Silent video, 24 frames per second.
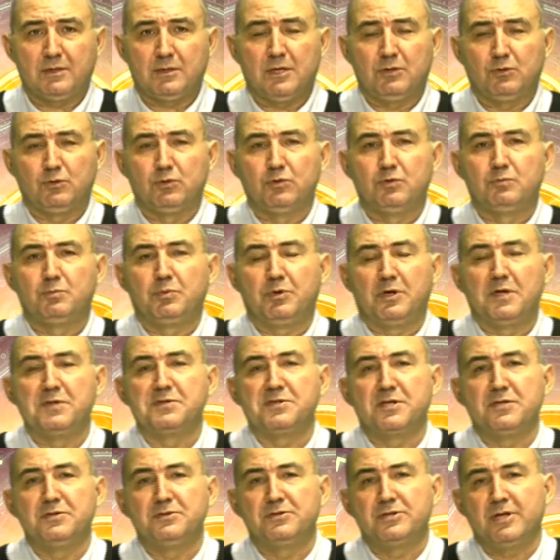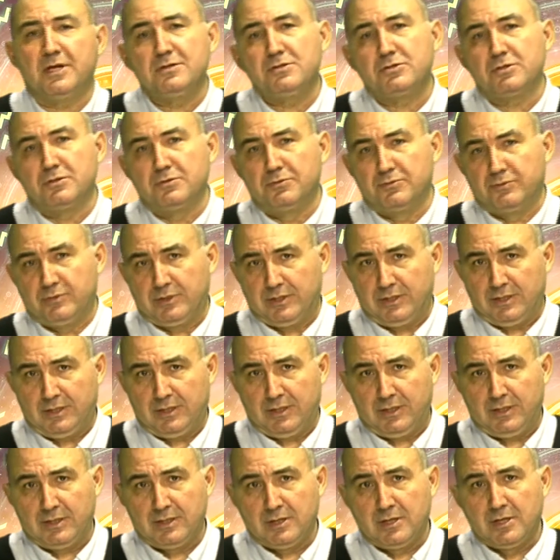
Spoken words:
a good presentation, really.